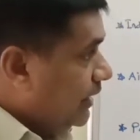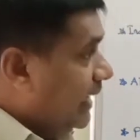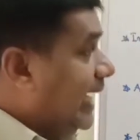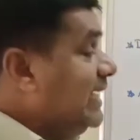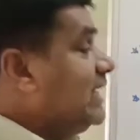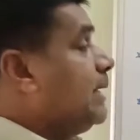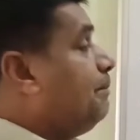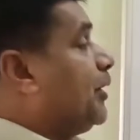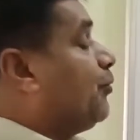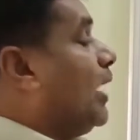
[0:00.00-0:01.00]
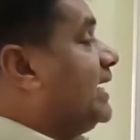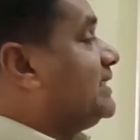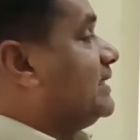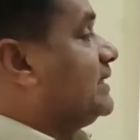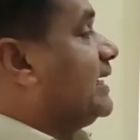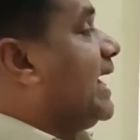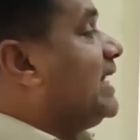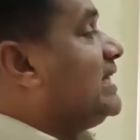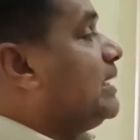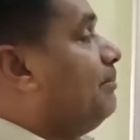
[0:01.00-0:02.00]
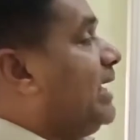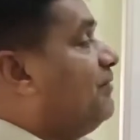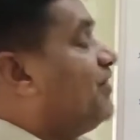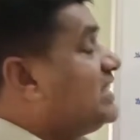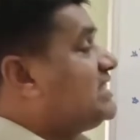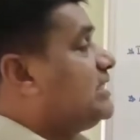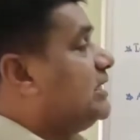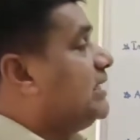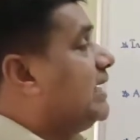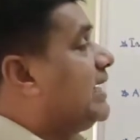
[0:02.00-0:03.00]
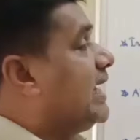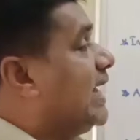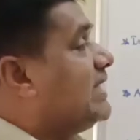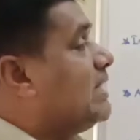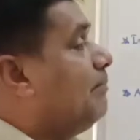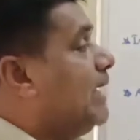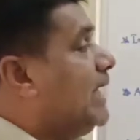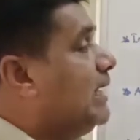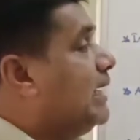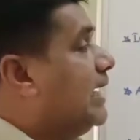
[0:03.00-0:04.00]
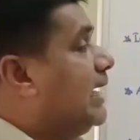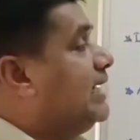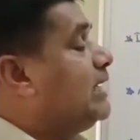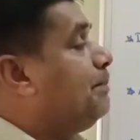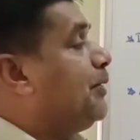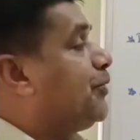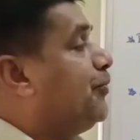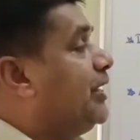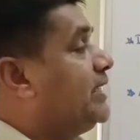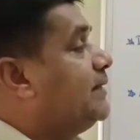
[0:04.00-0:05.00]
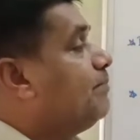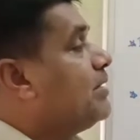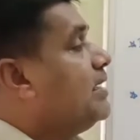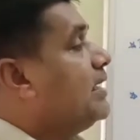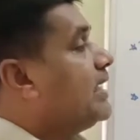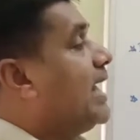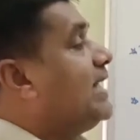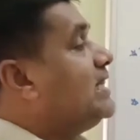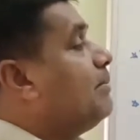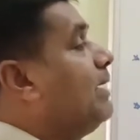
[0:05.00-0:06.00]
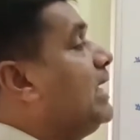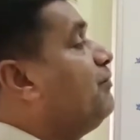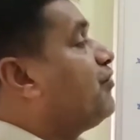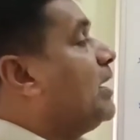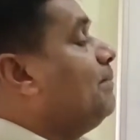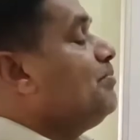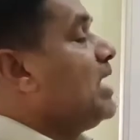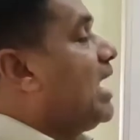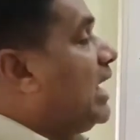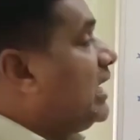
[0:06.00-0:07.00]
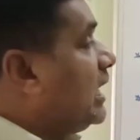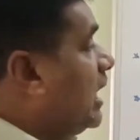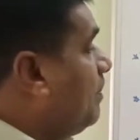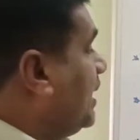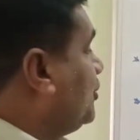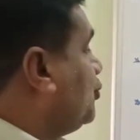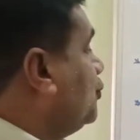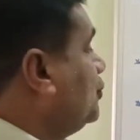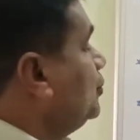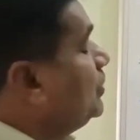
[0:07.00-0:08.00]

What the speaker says: Henry Pickwick carried the mail first. He carried the mail. Henry Pickwick carried the mail from Allahabad to